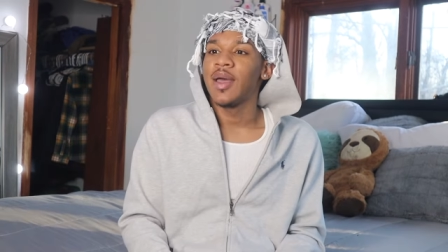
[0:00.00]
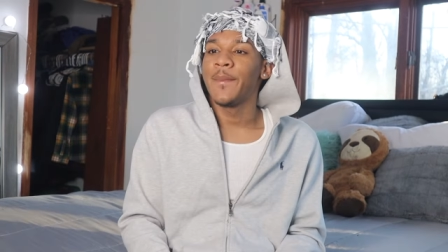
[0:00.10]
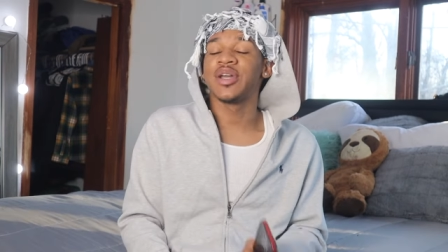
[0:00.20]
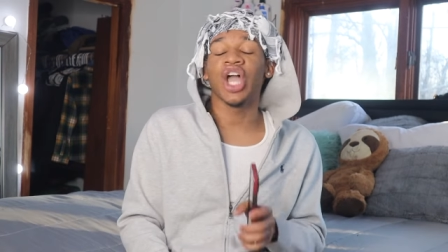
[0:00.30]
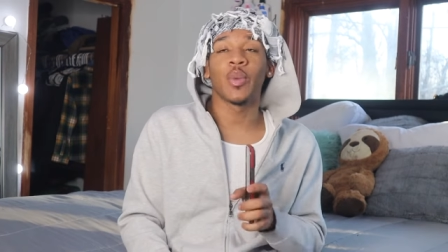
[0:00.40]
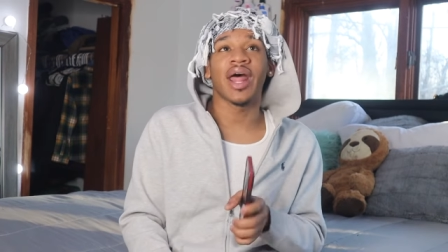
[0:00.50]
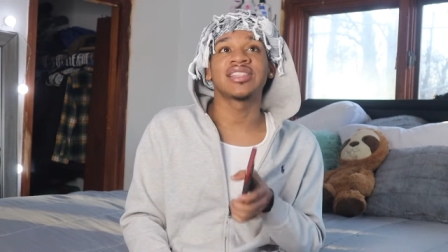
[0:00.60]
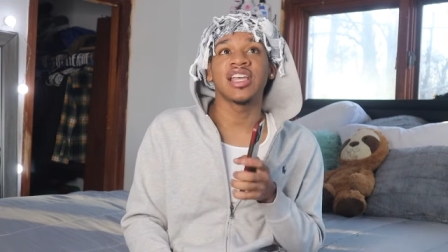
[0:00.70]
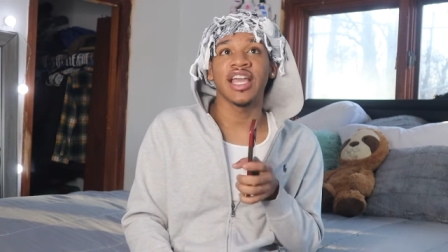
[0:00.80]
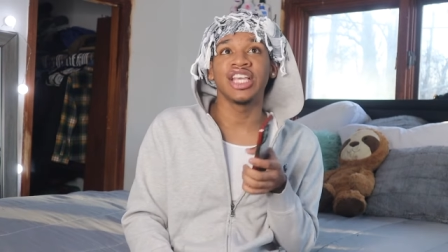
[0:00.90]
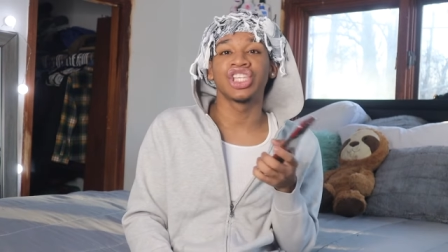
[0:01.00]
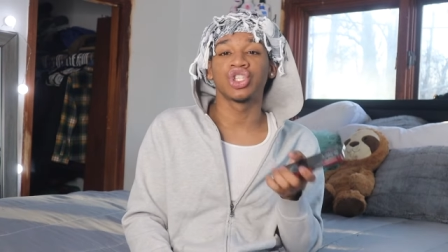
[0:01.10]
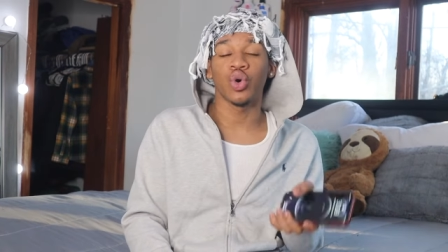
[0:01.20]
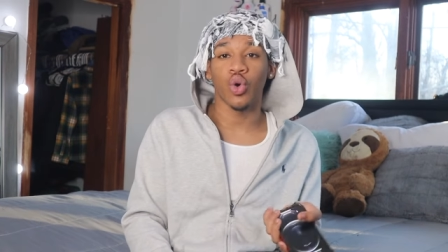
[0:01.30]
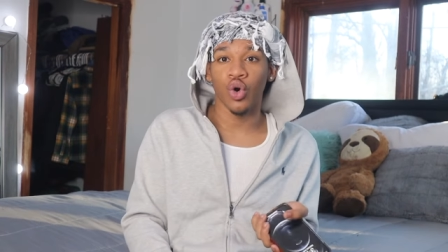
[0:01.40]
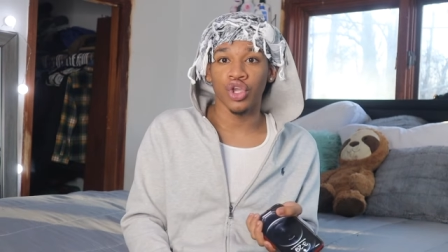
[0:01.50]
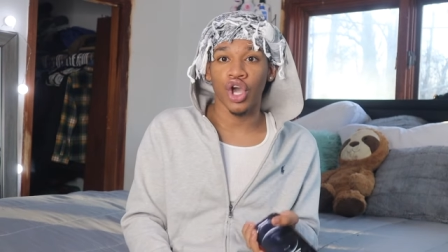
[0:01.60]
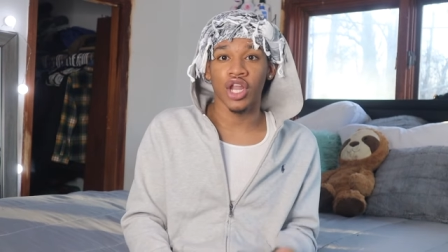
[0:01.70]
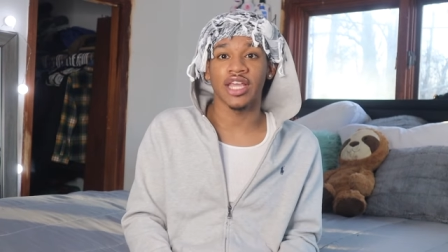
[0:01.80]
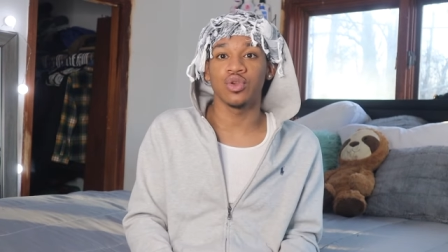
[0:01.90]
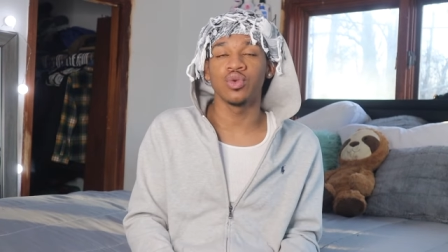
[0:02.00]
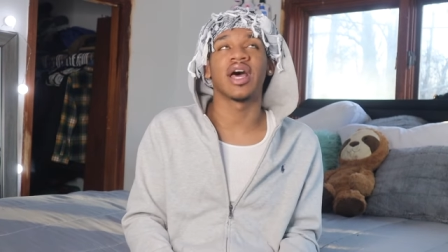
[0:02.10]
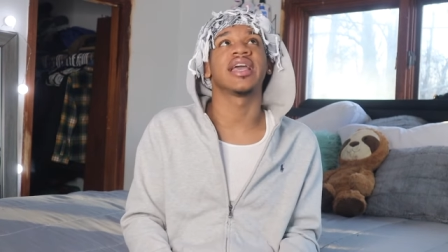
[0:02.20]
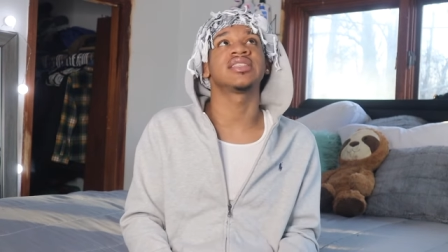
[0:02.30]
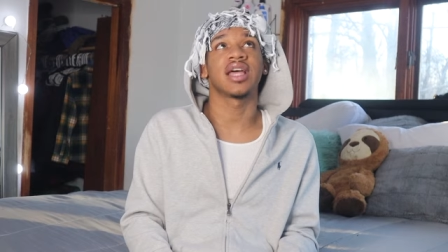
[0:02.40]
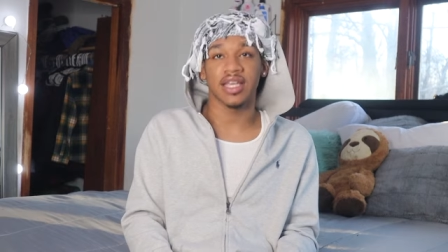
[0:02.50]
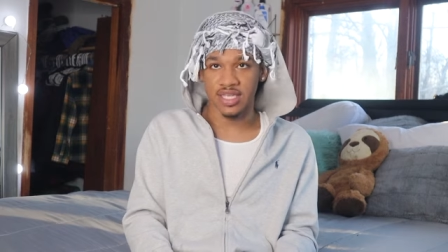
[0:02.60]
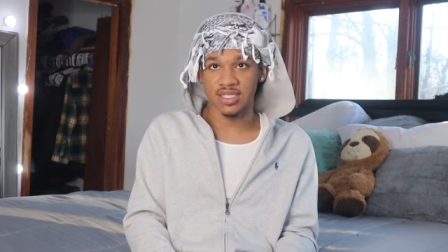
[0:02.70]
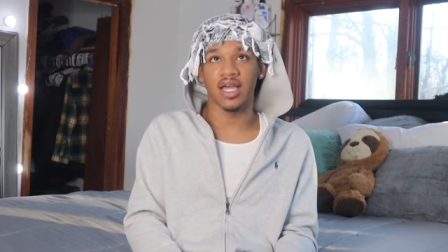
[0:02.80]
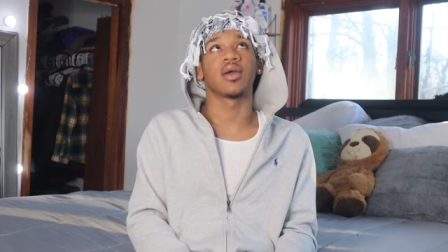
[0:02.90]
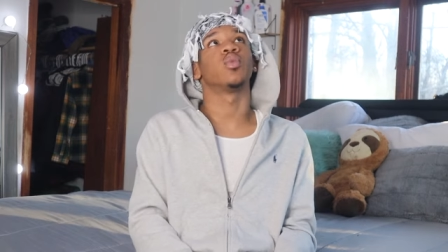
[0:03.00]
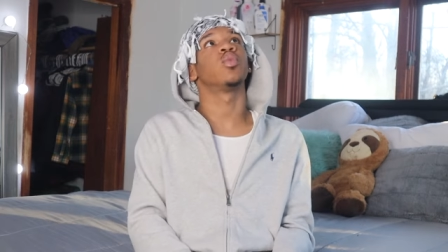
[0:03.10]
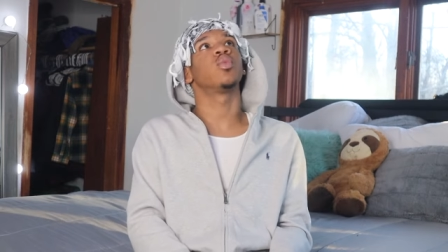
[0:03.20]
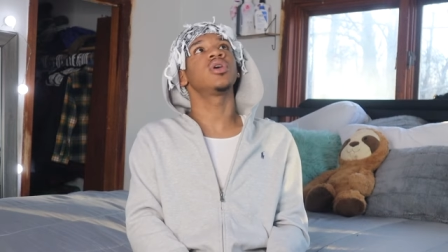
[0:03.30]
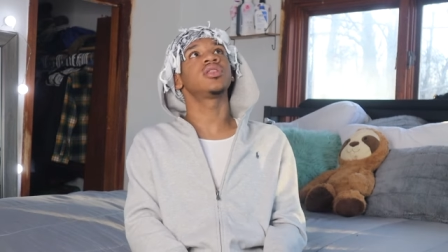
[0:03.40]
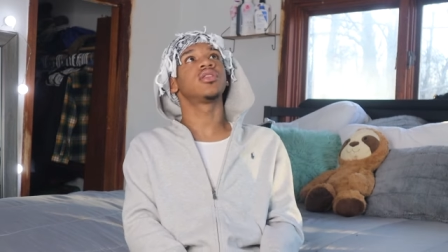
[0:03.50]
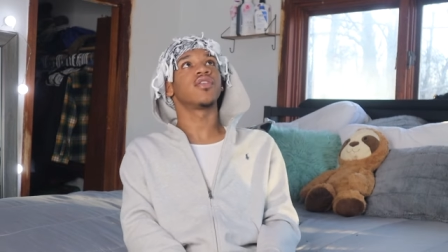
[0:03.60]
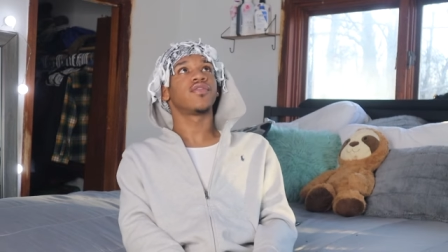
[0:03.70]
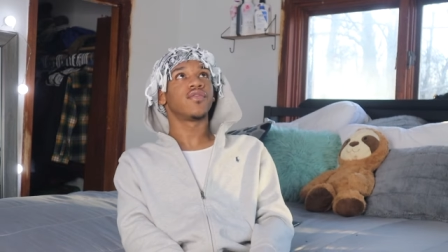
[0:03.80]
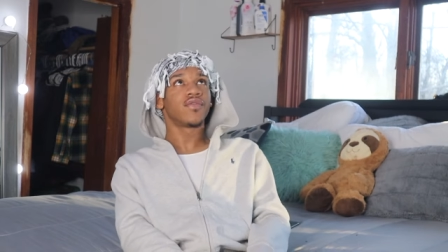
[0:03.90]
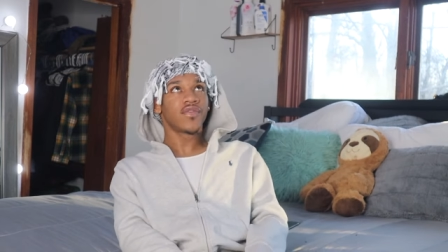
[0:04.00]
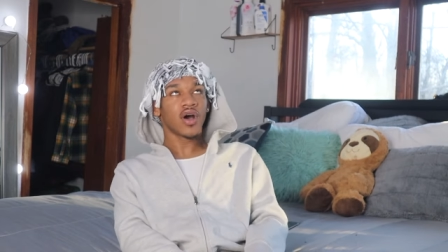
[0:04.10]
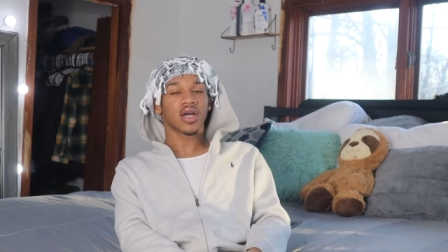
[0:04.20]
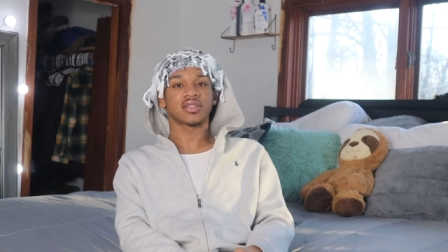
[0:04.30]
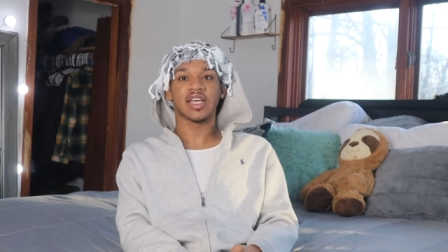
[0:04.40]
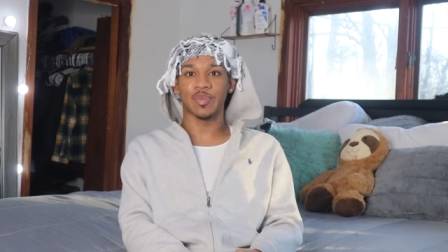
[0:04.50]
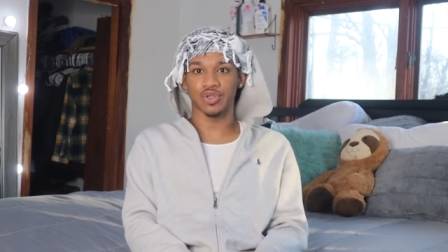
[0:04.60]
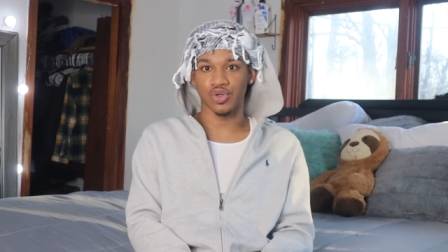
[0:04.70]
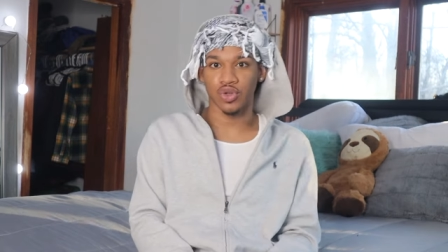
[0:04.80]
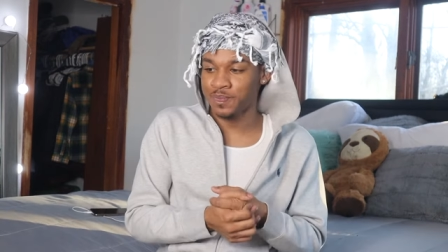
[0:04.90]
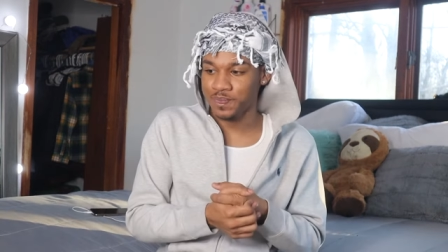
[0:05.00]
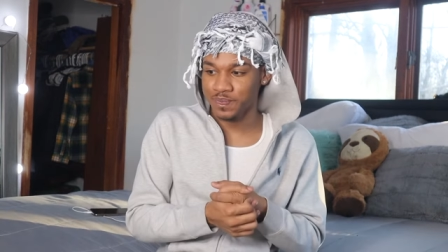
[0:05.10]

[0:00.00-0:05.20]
But y'all, when I tell y'all he's tall, y'all like you like it's like he's like what the fuck type of tall.